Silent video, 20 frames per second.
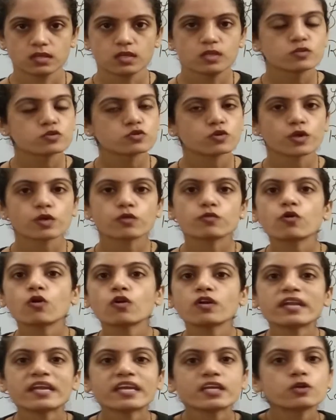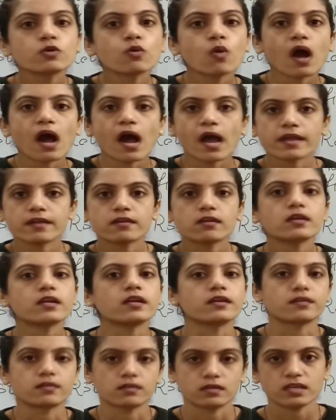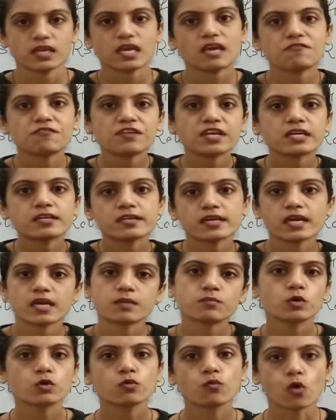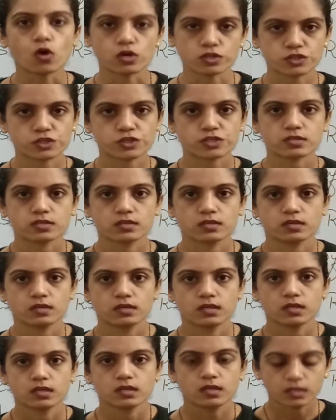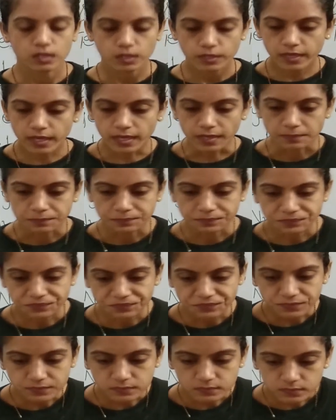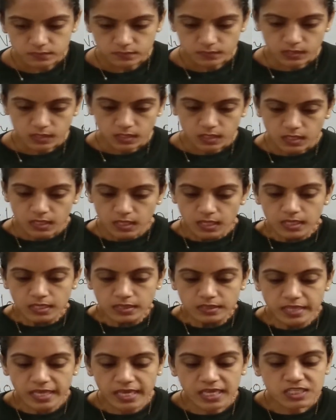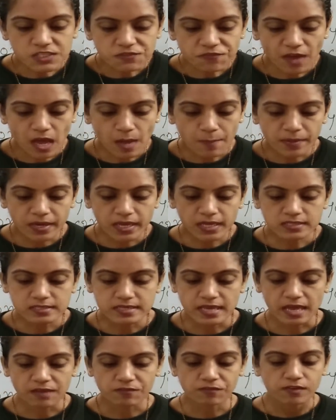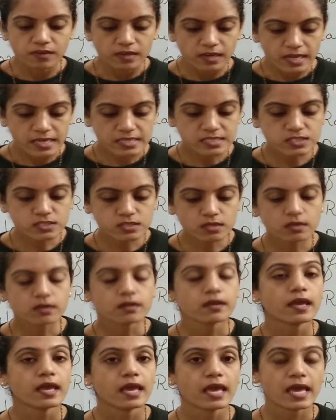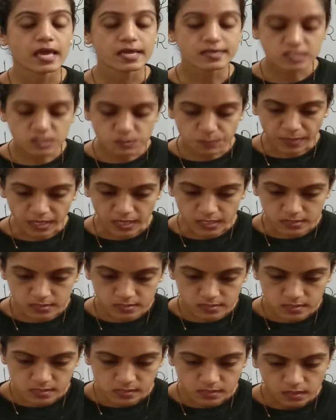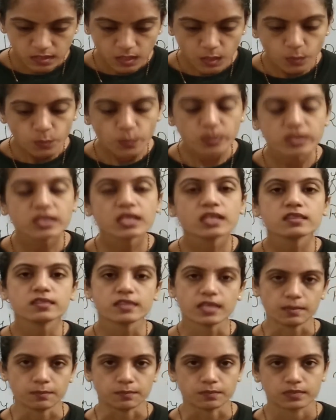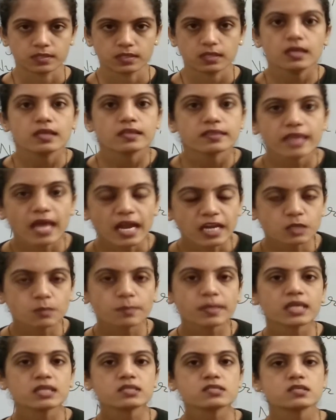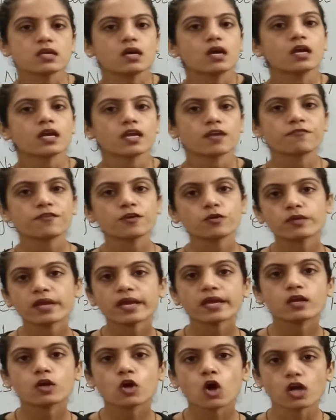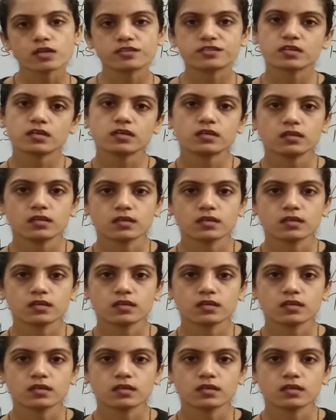So you don't need to iron it every time you wash. Okay. These fabrics have lesser air space within them. That means if you take cotton,